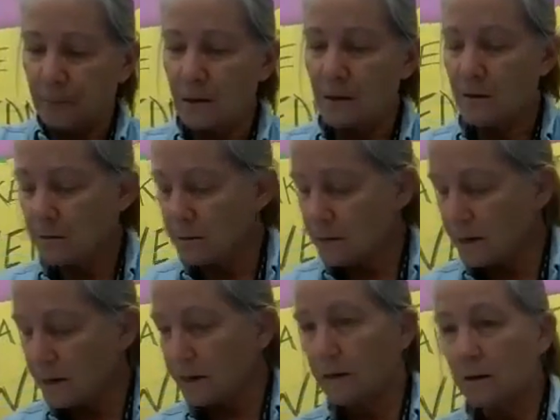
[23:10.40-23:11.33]
All
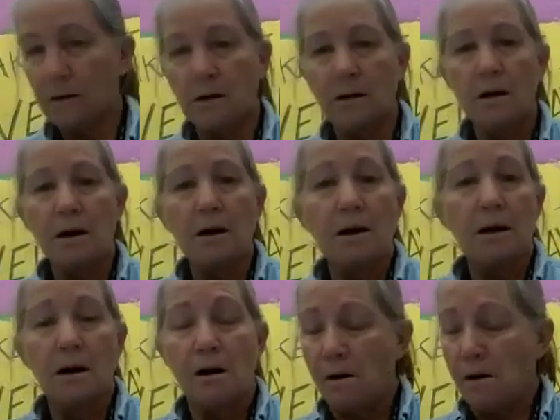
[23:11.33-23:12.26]
right.
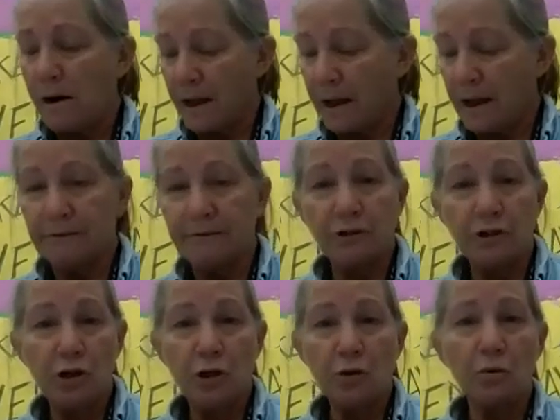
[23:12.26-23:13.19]
I have
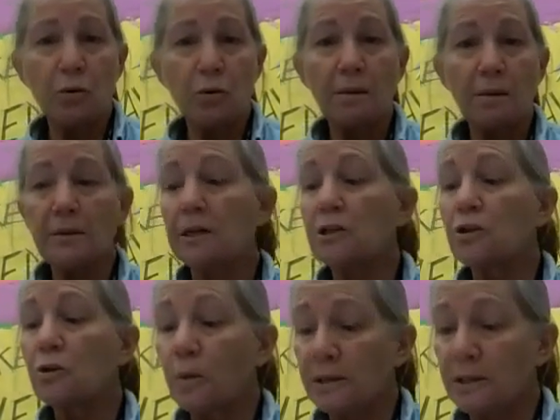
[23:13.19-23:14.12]
2. I'm going to
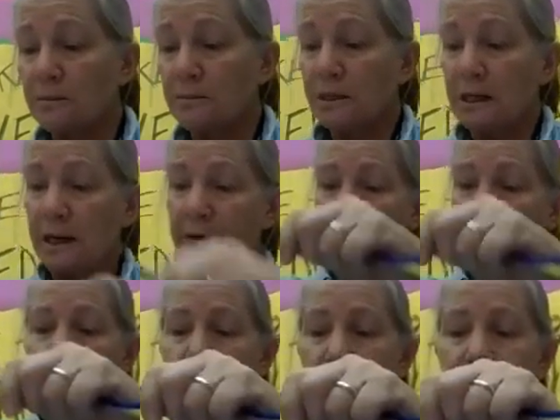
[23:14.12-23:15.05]
twist them together.